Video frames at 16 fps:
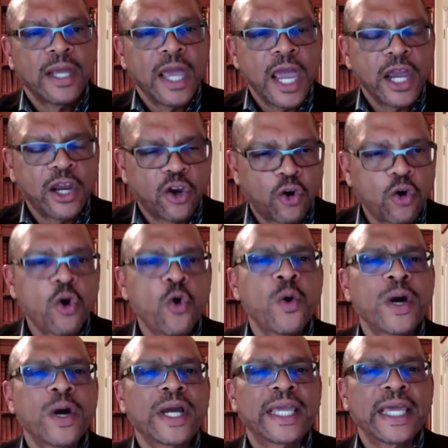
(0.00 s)
and grow
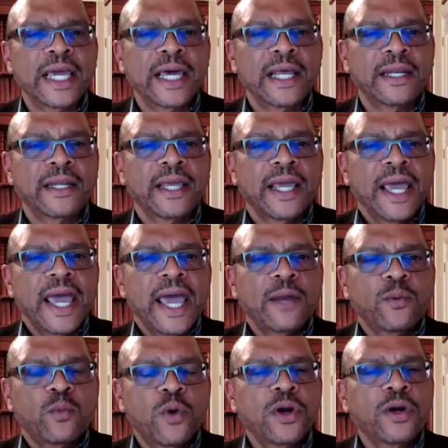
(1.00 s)
again.
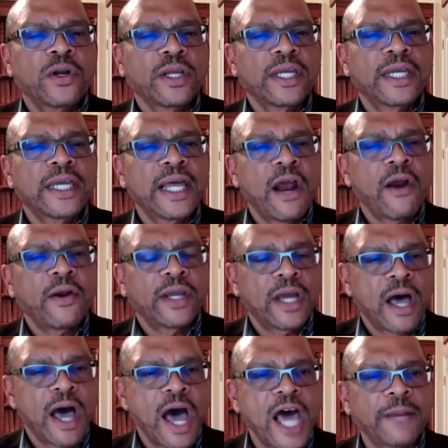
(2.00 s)
And we're going to get our
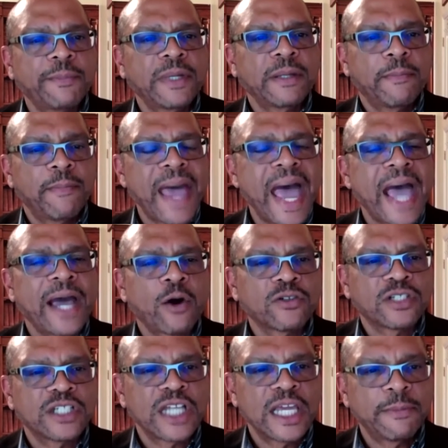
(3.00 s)
economy back on a
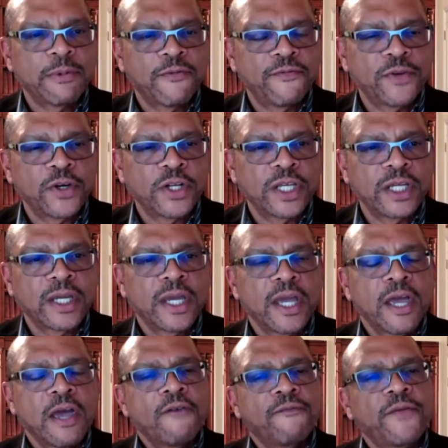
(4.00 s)
stable footing.
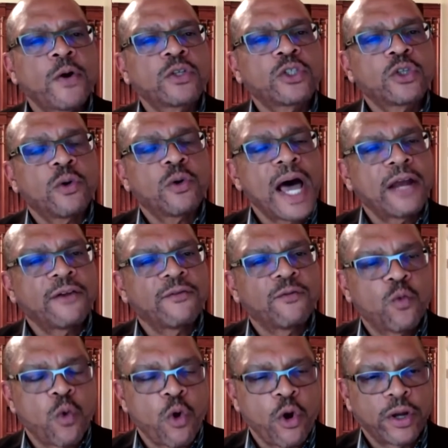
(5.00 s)
Folks who are out of
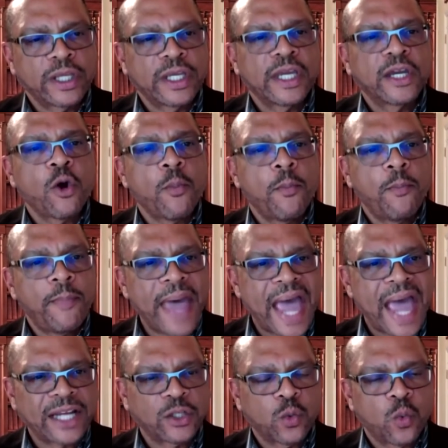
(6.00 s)
work can go
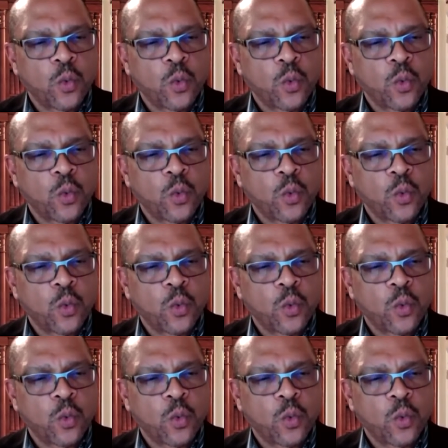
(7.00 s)
back to